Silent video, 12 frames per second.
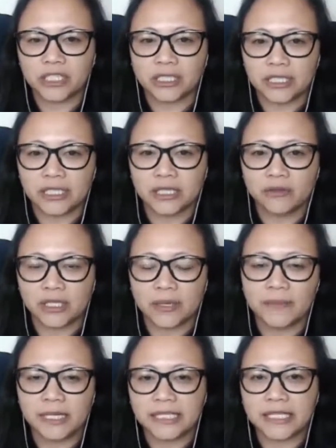citizen or
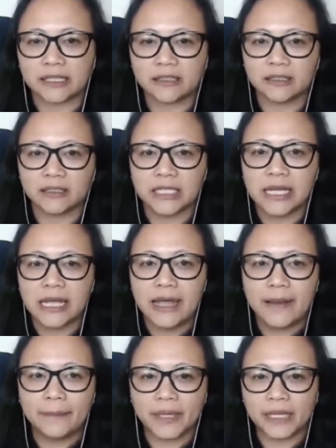somebody settled,
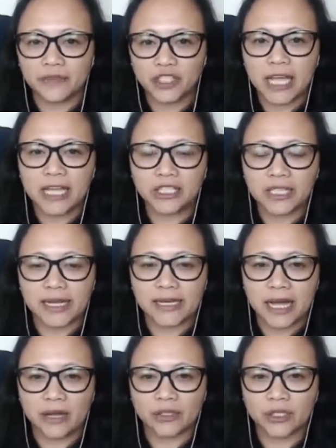but they've changed that
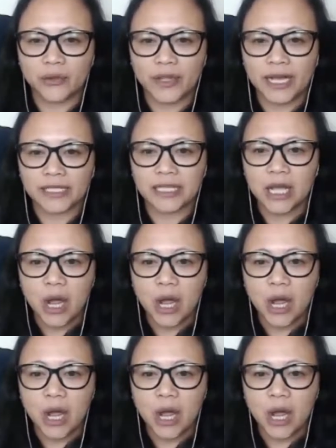now, so that